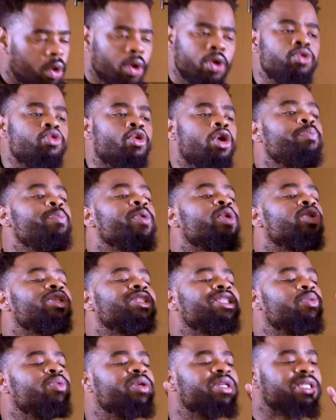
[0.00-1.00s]
Not because
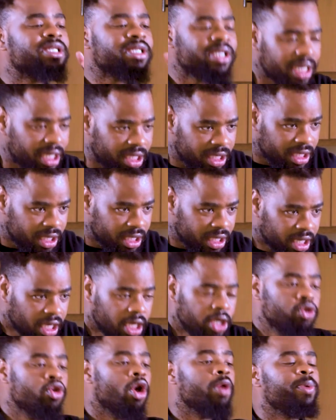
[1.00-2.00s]
they were sick,
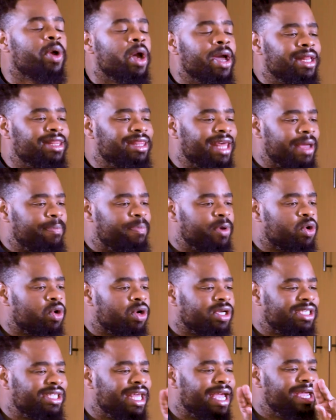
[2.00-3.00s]
not
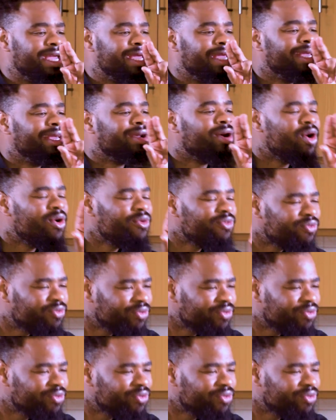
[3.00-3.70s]
because of